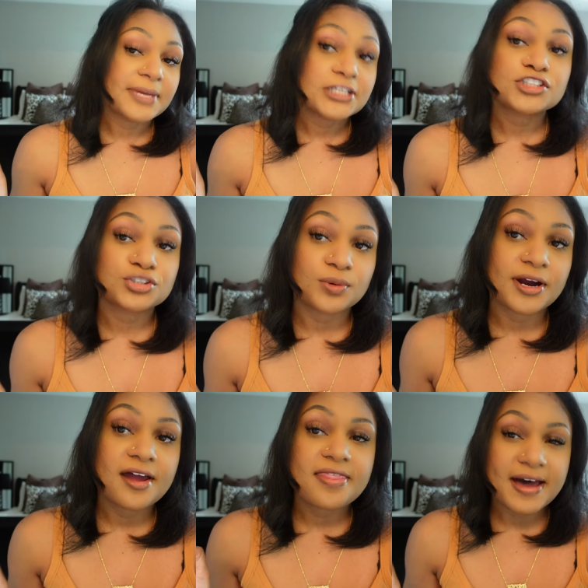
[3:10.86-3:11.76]
make sure
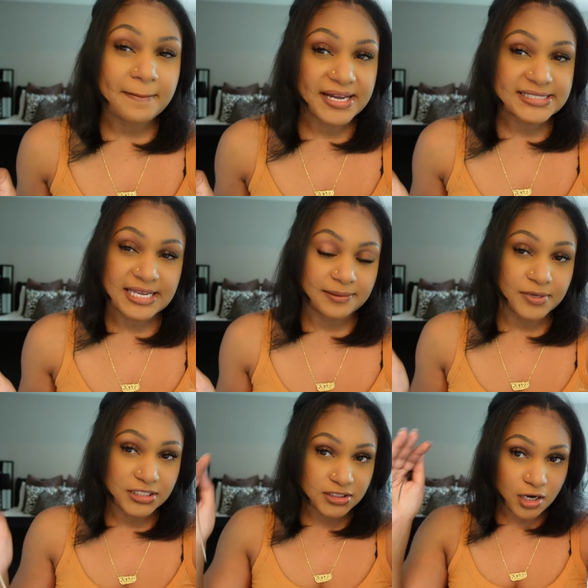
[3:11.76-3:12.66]
that my tape
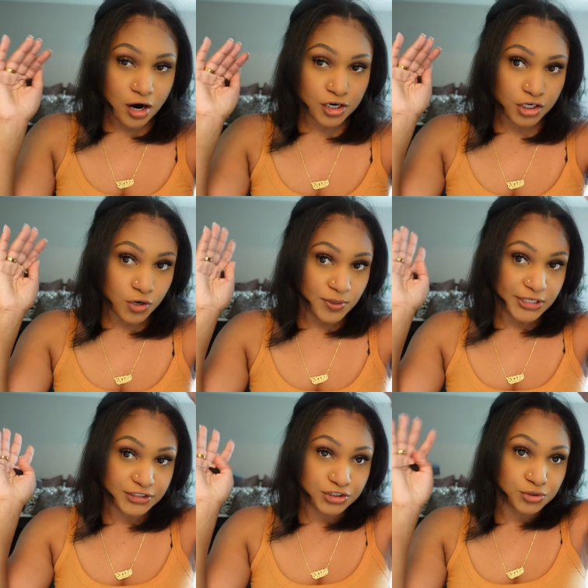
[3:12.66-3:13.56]
ins are
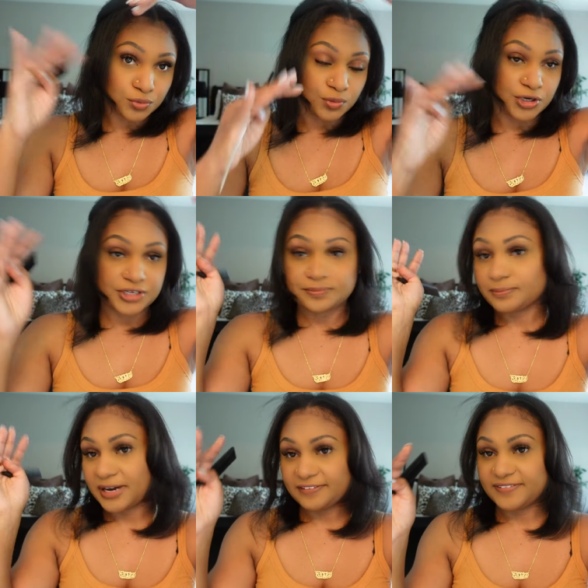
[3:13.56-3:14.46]
going toward
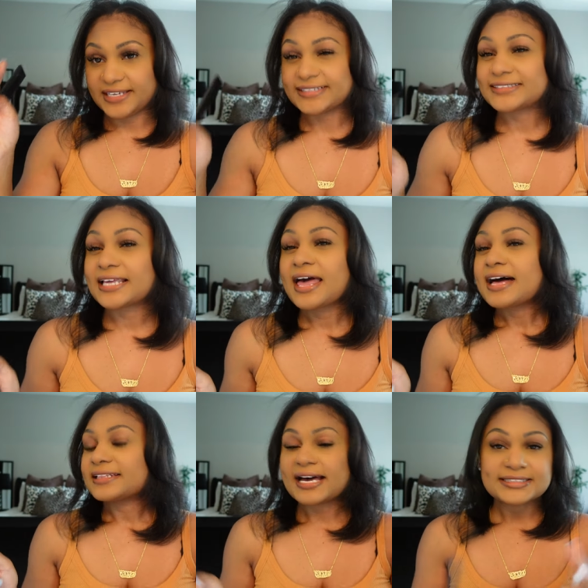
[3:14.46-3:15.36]
my face.
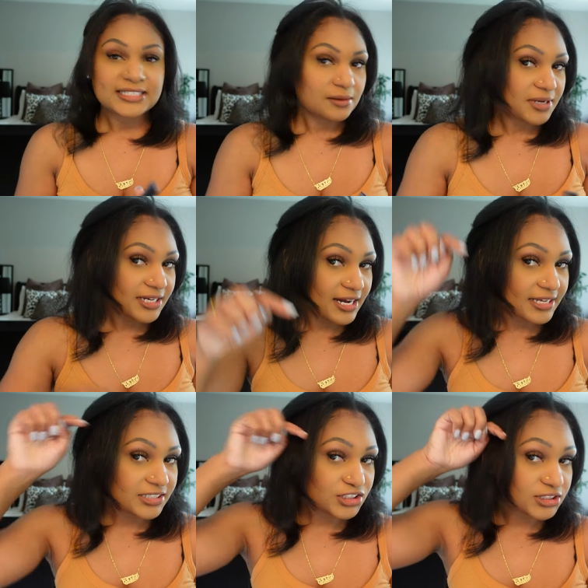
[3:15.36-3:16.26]
Last time I
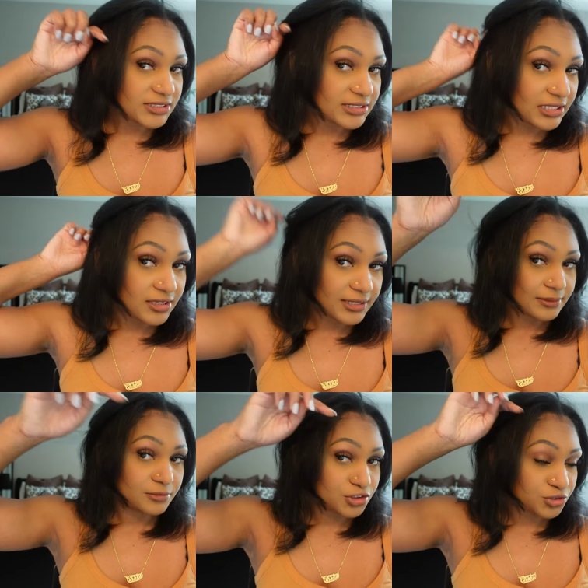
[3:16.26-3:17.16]
kind of just did
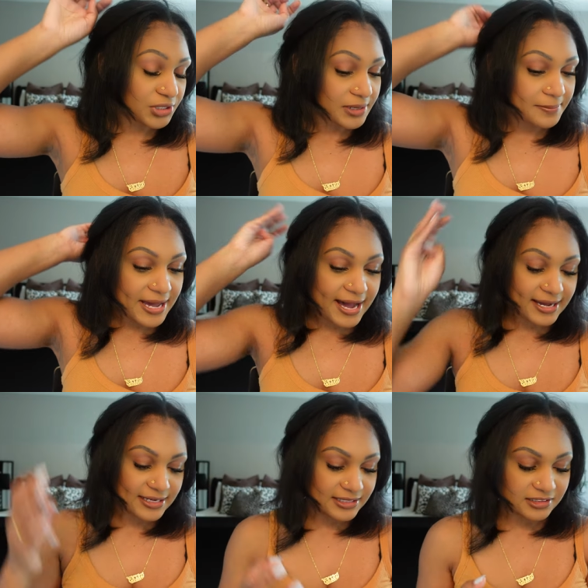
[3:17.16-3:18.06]
them straight
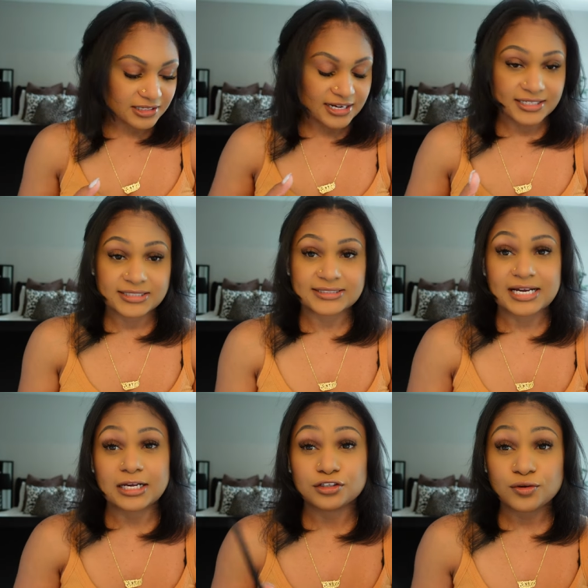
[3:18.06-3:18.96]
back in a line because I
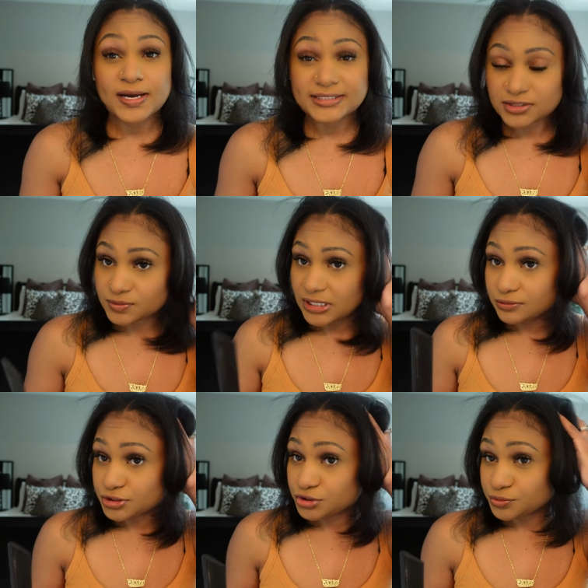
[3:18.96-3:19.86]
had no idea what I
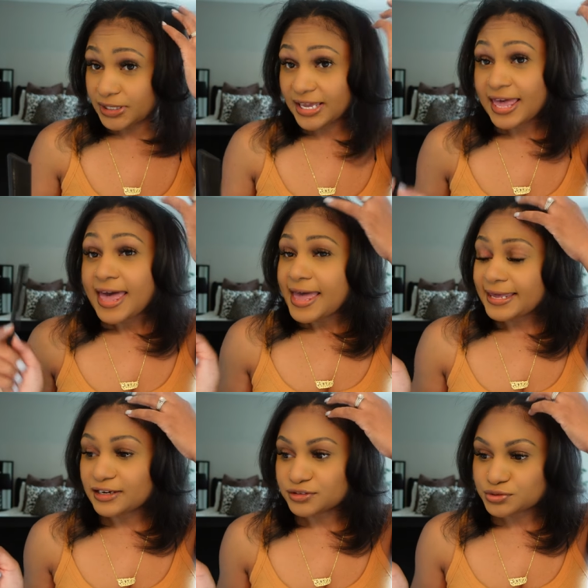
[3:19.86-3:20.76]
was doing
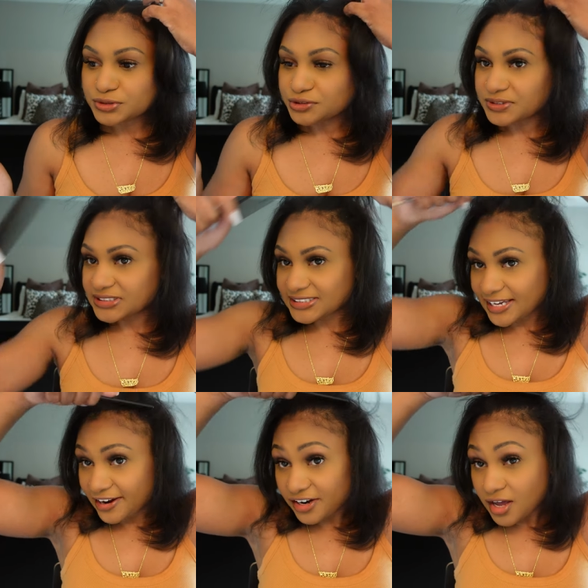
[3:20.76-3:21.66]
and I was really, really
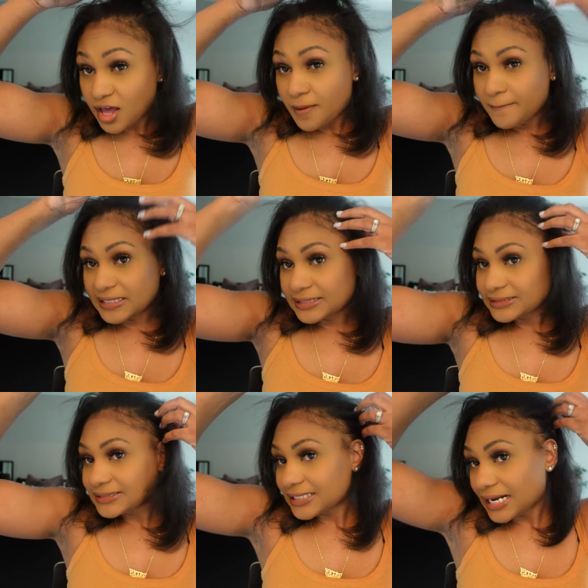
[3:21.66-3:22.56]
scared. But
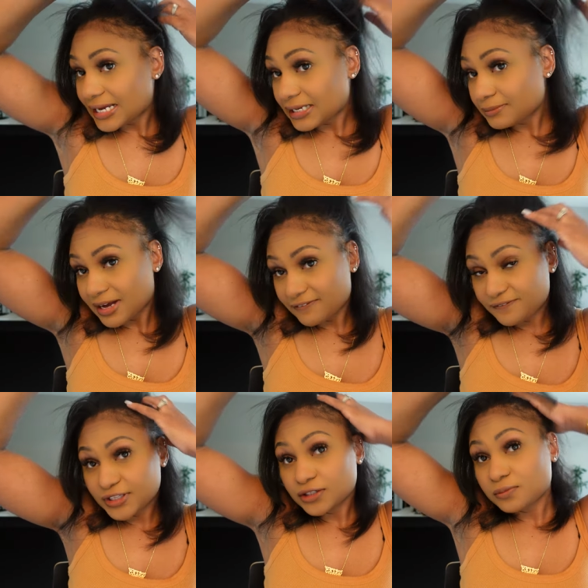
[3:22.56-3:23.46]
this time I'm
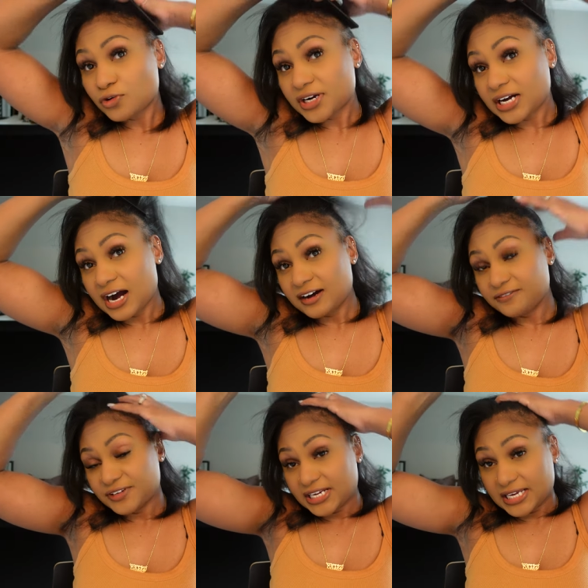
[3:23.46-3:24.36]
feeling more
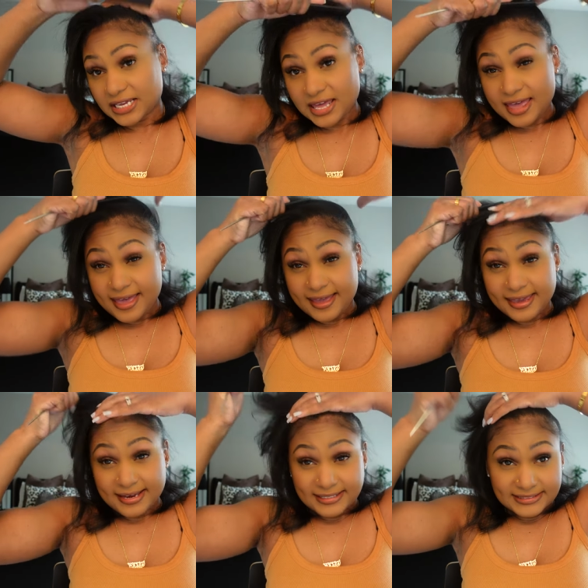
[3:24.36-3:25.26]
confident
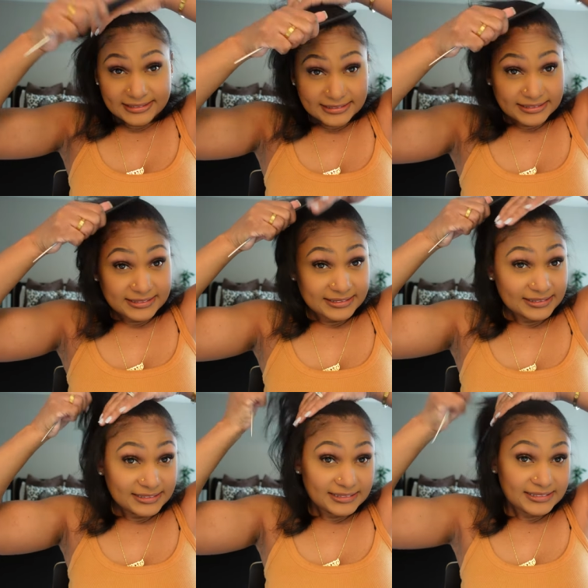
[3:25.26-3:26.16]

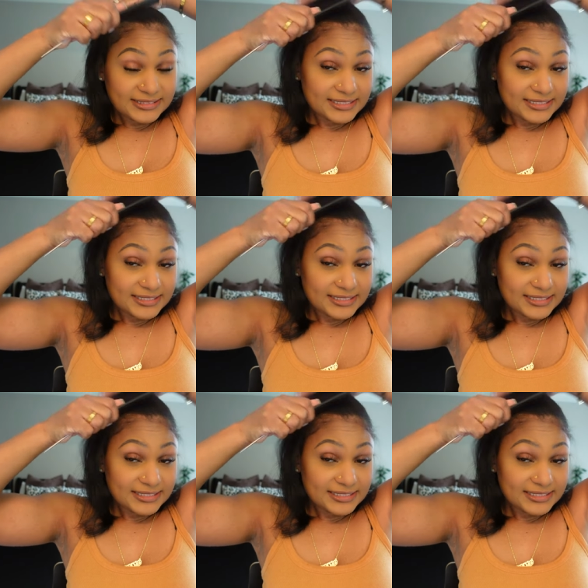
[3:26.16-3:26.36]
and